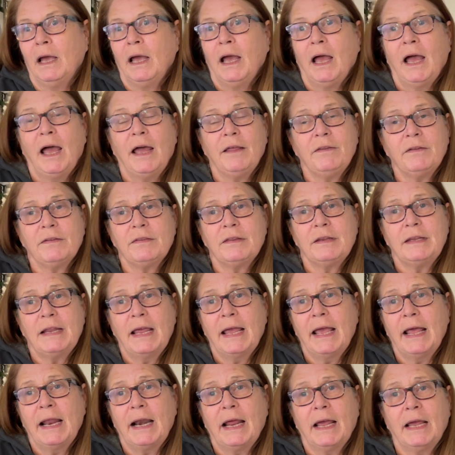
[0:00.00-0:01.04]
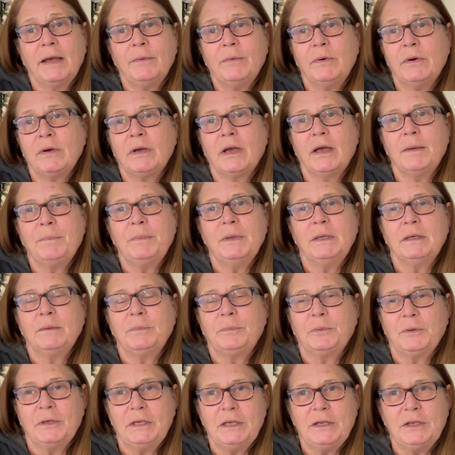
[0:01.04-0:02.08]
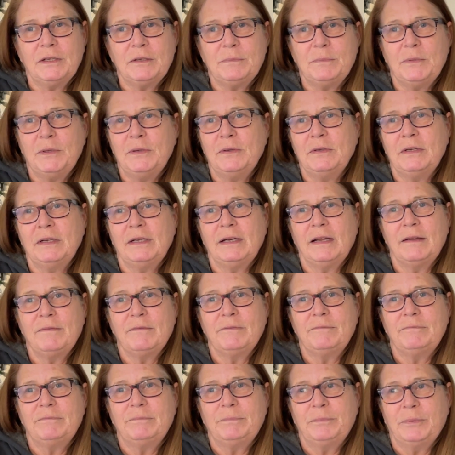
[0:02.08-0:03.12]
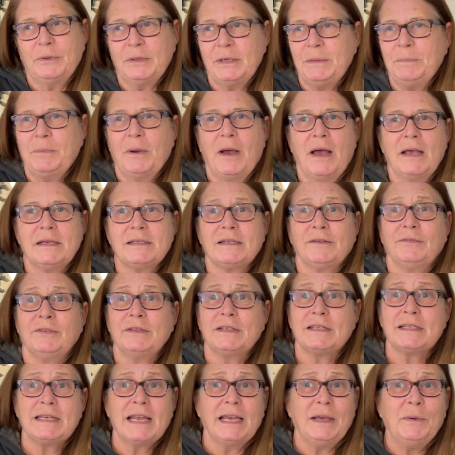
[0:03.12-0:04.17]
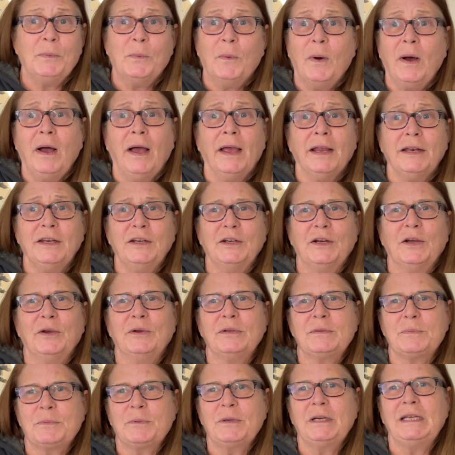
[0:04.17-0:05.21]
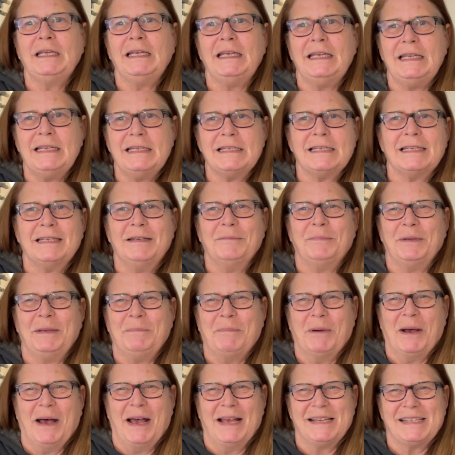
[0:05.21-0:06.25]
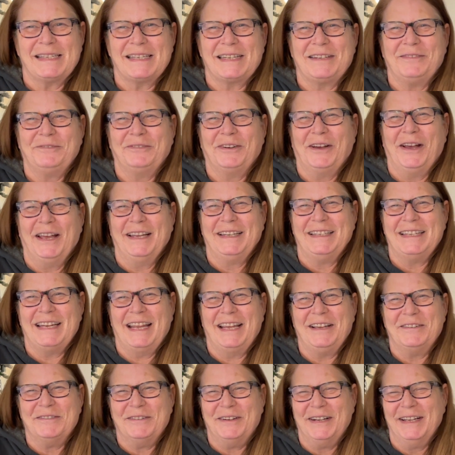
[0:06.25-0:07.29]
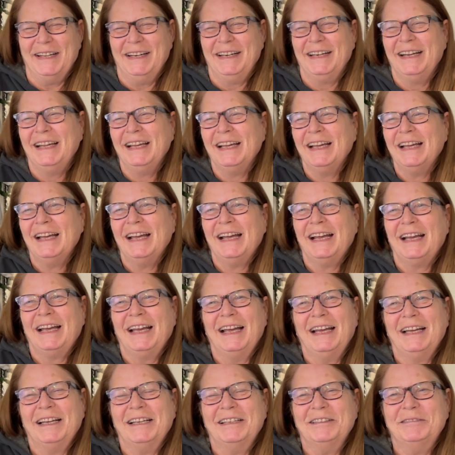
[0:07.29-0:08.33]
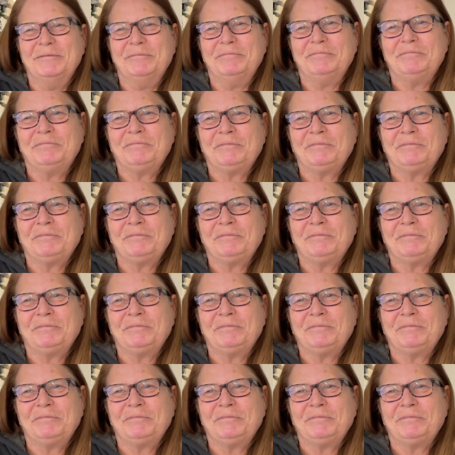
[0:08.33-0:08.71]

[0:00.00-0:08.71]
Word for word: Other than that, I woke up in a pretty good mood, and I'm pretty positive. It's day one, you know, it's pretty easy to be positive on day one. Um,